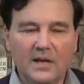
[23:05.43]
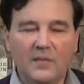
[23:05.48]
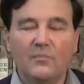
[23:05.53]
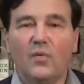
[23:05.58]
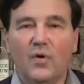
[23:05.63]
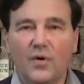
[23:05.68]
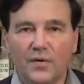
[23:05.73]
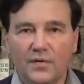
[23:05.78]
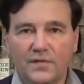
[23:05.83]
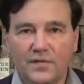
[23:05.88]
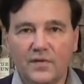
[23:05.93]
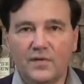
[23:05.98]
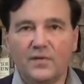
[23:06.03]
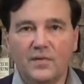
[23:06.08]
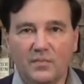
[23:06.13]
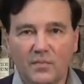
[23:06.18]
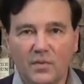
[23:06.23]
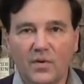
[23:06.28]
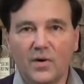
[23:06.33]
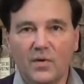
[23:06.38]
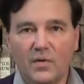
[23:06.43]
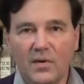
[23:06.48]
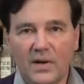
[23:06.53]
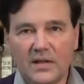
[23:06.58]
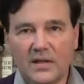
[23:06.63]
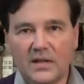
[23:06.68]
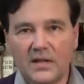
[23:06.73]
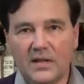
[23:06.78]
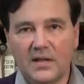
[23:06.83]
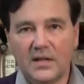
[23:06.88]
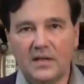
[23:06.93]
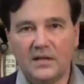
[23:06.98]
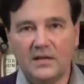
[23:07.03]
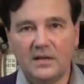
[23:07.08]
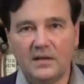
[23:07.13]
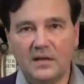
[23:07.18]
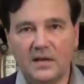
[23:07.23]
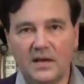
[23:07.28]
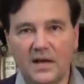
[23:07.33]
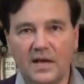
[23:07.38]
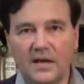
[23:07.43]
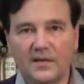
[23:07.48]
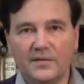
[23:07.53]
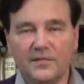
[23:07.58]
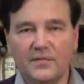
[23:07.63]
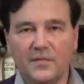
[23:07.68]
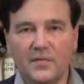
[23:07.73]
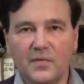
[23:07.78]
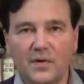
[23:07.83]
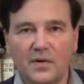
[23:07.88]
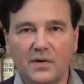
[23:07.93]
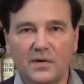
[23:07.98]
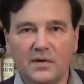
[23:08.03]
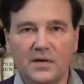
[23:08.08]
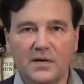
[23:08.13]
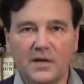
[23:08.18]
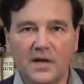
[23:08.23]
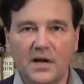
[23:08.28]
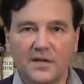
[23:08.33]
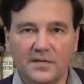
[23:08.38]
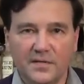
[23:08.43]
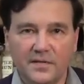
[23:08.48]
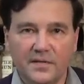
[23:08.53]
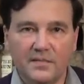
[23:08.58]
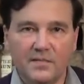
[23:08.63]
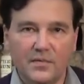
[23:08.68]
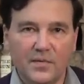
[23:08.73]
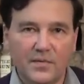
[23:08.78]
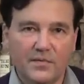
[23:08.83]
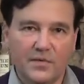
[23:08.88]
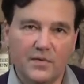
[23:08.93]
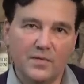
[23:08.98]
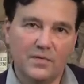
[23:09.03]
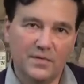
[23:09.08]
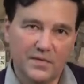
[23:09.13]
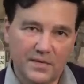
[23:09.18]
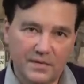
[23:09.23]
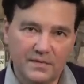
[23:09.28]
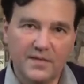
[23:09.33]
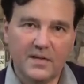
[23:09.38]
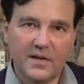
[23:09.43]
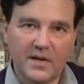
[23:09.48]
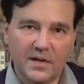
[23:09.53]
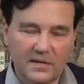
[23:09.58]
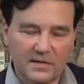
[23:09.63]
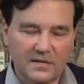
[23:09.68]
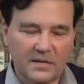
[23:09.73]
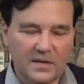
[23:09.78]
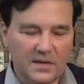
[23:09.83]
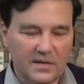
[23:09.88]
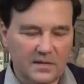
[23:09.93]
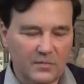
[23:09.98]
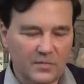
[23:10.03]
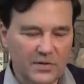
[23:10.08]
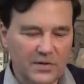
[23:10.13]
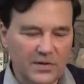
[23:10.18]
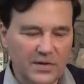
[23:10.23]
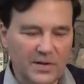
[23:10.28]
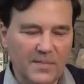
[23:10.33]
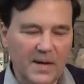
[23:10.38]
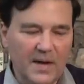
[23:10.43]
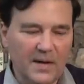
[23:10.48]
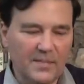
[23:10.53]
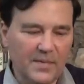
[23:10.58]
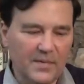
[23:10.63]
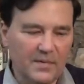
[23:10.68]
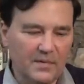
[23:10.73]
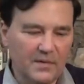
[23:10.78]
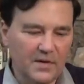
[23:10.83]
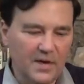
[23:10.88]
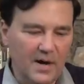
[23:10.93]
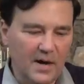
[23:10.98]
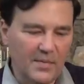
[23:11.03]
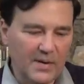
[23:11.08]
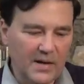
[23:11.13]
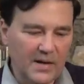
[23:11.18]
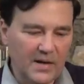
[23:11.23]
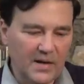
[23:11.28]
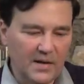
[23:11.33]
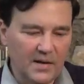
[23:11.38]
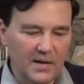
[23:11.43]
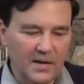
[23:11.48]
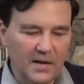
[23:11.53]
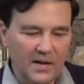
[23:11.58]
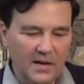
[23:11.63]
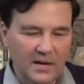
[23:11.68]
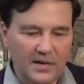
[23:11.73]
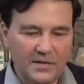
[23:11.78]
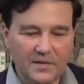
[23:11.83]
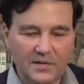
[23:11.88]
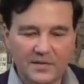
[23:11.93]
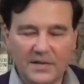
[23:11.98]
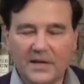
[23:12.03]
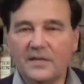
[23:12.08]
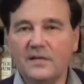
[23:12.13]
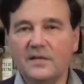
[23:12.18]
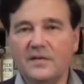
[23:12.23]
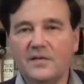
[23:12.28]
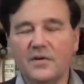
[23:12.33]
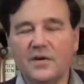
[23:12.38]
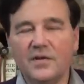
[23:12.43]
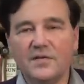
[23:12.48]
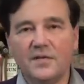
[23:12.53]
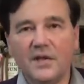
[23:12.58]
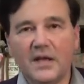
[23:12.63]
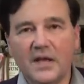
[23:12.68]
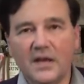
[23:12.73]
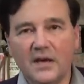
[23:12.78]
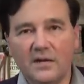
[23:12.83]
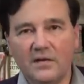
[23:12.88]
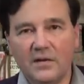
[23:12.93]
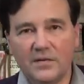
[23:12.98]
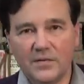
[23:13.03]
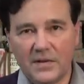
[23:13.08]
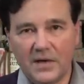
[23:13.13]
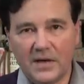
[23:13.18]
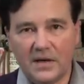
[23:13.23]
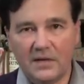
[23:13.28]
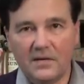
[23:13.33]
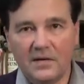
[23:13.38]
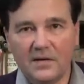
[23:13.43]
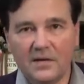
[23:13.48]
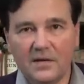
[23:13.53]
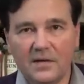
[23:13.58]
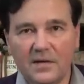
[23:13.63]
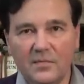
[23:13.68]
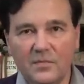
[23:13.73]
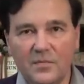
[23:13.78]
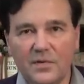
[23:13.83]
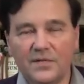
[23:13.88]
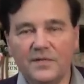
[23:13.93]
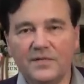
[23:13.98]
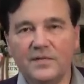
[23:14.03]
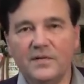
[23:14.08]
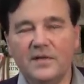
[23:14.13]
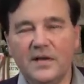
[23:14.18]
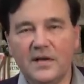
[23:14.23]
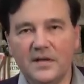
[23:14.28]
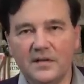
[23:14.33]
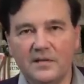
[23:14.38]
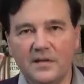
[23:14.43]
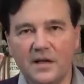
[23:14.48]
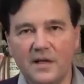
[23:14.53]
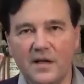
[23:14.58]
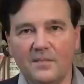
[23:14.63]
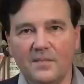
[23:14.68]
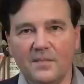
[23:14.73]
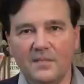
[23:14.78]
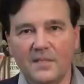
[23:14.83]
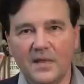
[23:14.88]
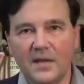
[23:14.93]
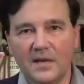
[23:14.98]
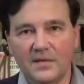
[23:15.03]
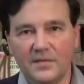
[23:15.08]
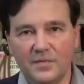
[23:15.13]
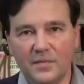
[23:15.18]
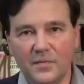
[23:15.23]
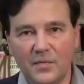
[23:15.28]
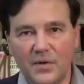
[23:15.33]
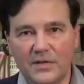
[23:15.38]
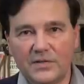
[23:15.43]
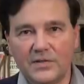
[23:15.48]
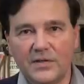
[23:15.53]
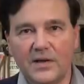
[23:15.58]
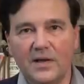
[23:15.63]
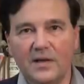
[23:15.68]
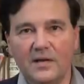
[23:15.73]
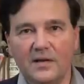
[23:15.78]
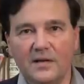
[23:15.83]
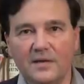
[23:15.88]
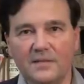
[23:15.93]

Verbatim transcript: more so and more quickly and ask for uh, custom reviews of things, which I'm happy to accommodate. So that's it. You all take care out there, and we'll see you next time. Thanks for watching.